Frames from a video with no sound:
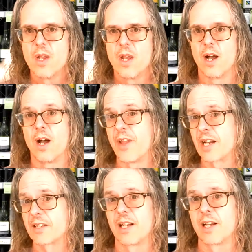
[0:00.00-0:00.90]
Uh, the
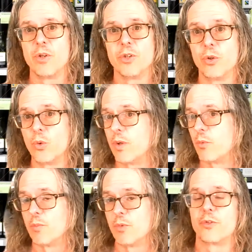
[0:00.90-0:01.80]
next thing I would do when
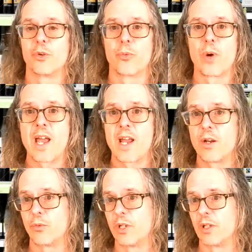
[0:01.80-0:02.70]
we move to red,
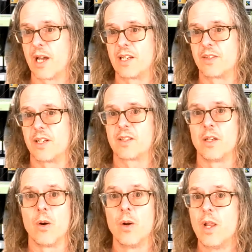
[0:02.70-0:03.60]
realize that you
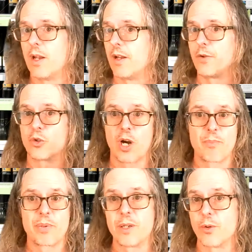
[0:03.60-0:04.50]
know if you try
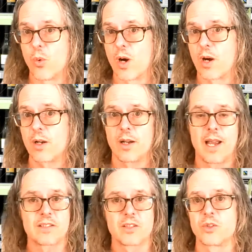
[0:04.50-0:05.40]
Pinot Noir,
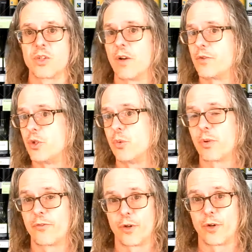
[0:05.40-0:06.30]
ask yourself, do you
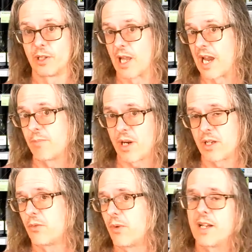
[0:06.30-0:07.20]
prefer
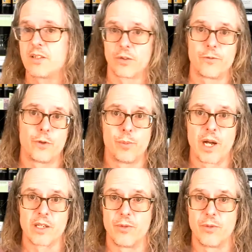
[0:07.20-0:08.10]
light-bodied reds or
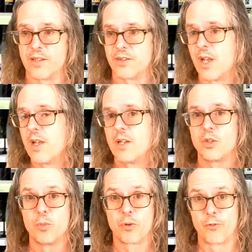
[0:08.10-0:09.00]
full-bodied reds? Do
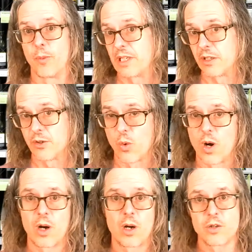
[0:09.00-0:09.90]
you prefer Pinot
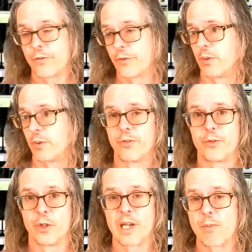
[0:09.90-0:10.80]
Noir or do you prefer,
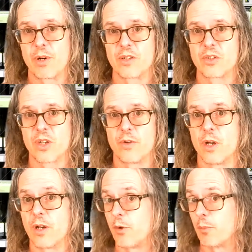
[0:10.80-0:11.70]
prefer Cabernet
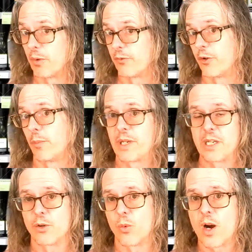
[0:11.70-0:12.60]
Sauvignon? If you prefer
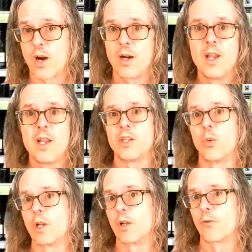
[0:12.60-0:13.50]
Pinot Noir, you
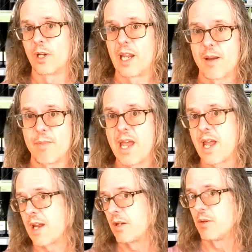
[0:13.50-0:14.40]
want to look for Gamay.